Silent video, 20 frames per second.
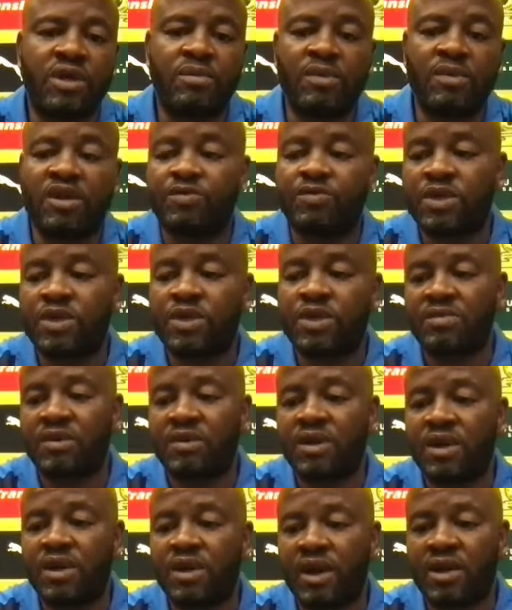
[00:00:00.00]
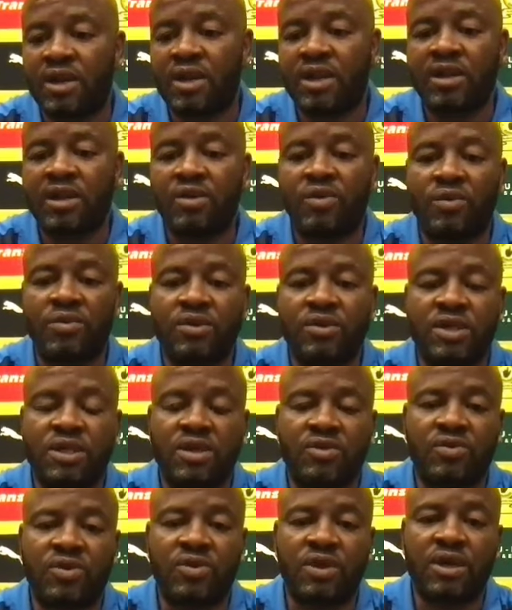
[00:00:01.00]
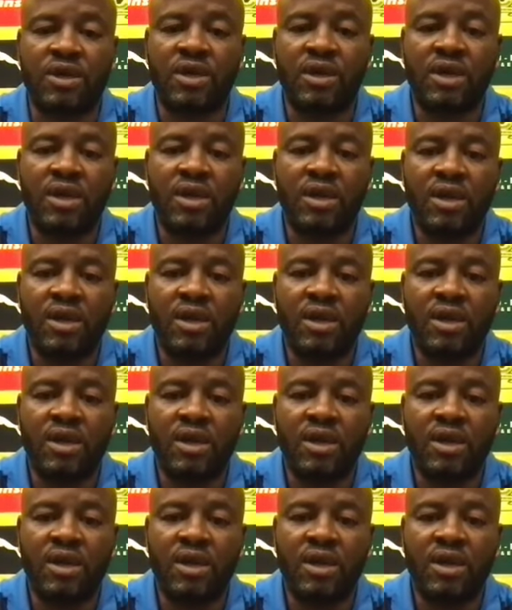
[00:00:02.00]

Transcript: There must be something right that the coaches are doing.